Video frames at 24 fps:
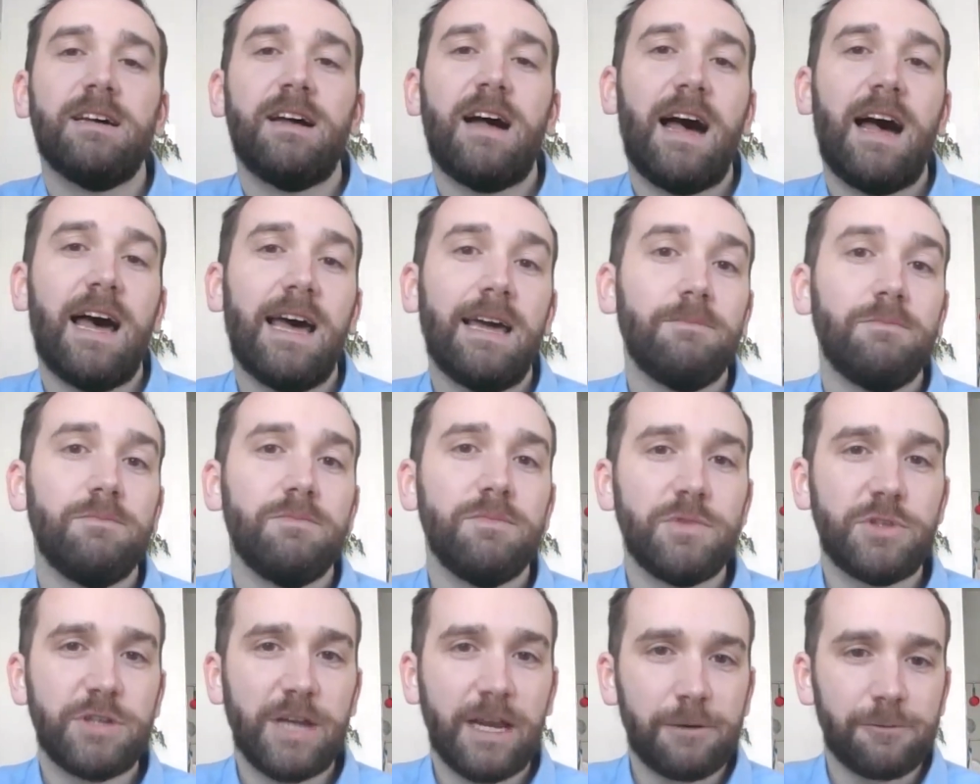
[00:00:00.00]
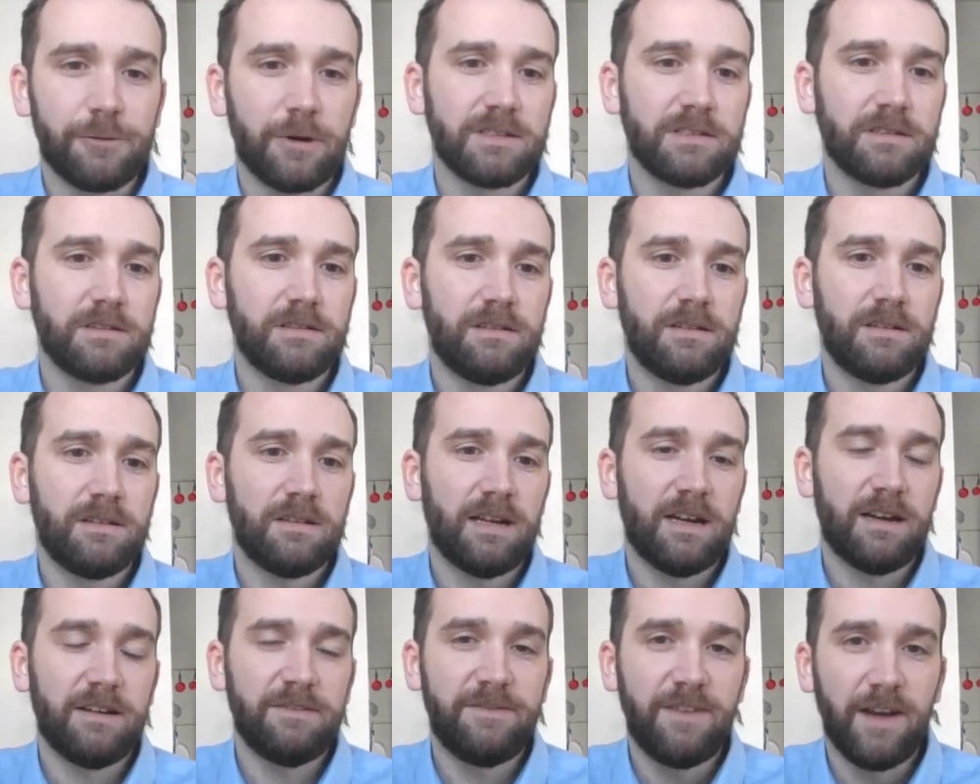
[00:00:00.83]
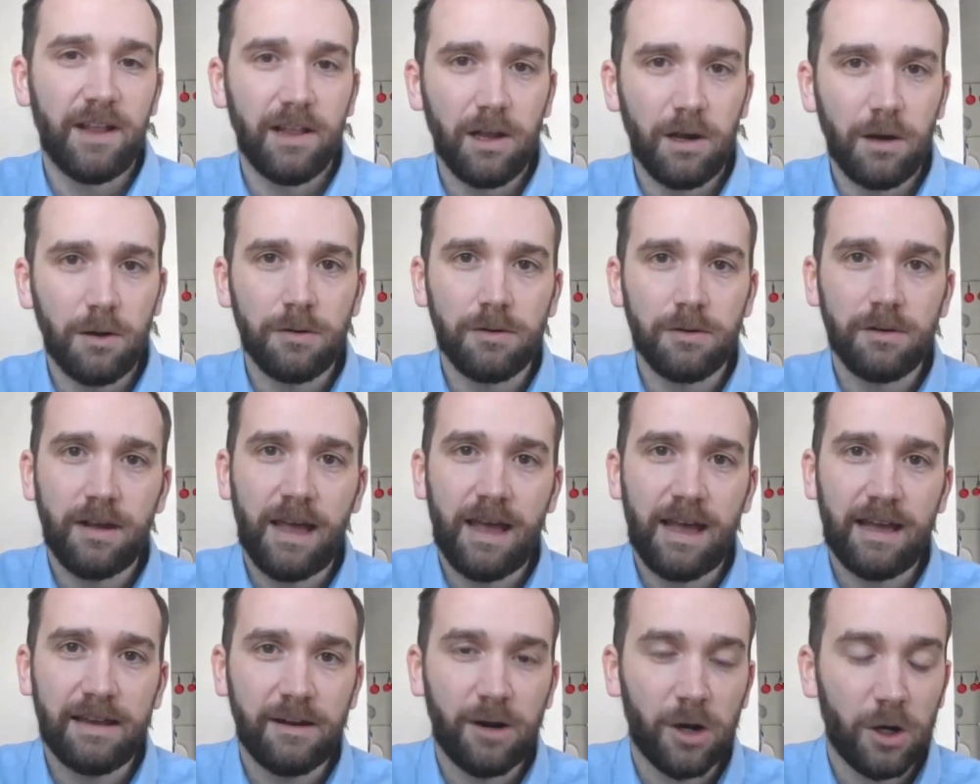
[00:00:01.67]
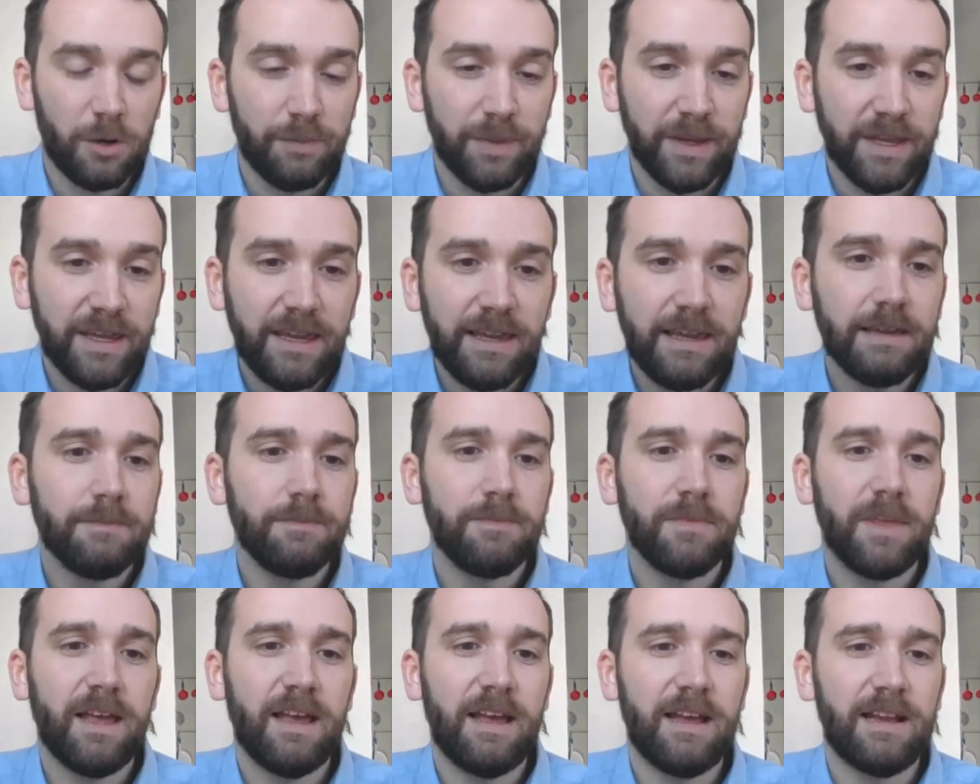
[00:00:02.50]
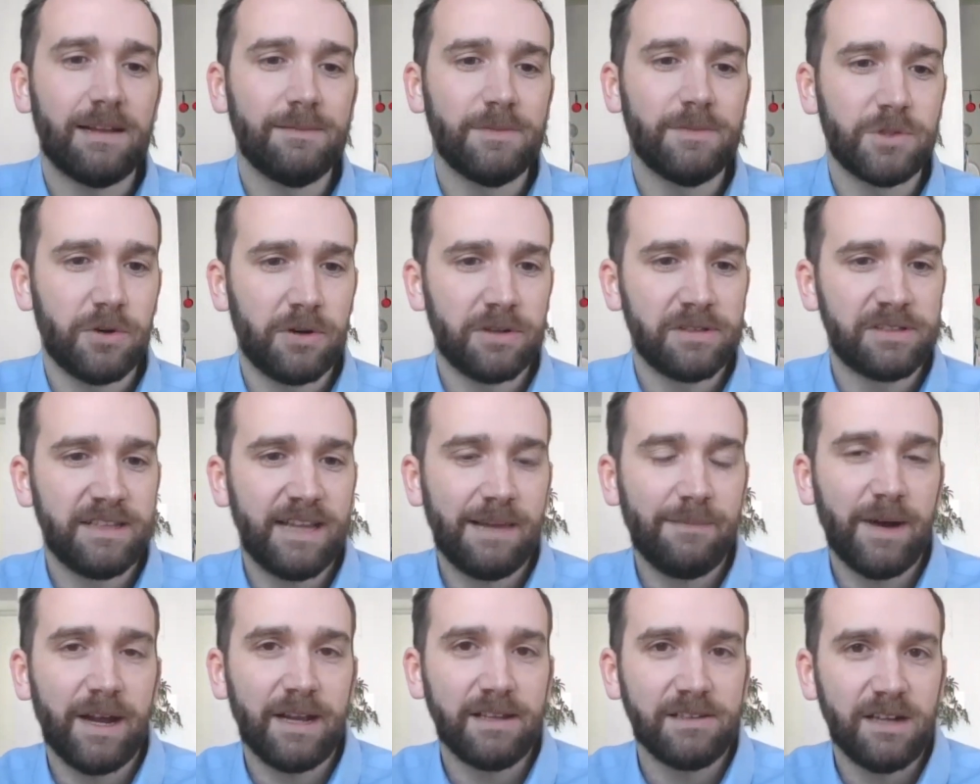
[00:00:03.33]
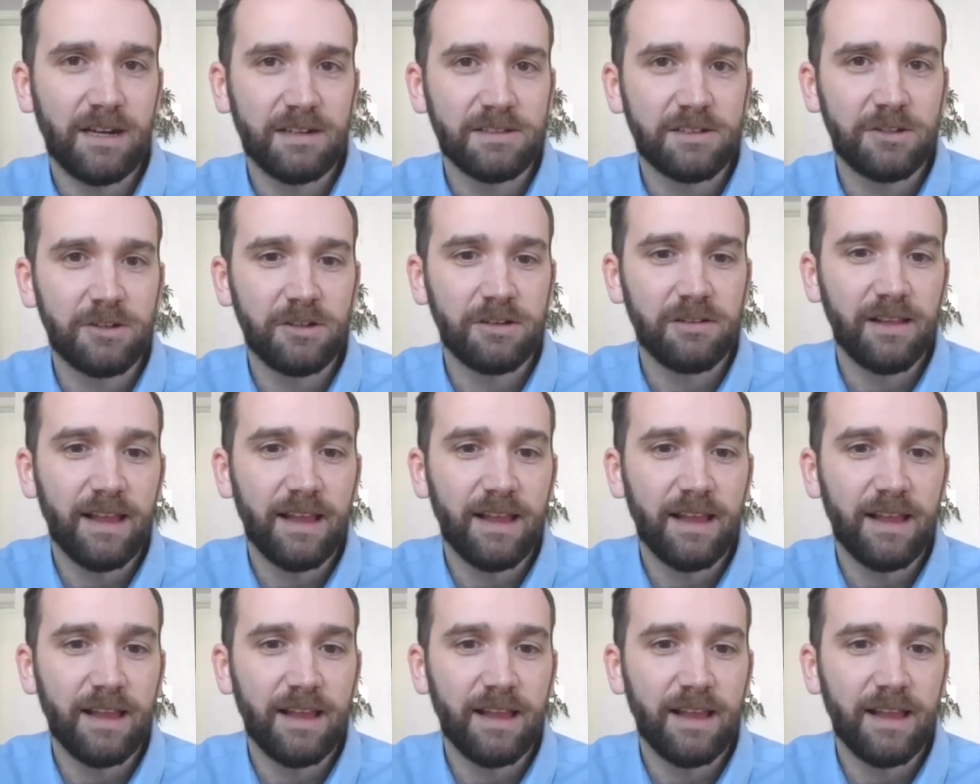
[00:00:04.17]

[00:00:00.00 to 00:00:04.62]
I'm Jake Russell, a fellow at ARPA-E, and I'm joined today by Dr.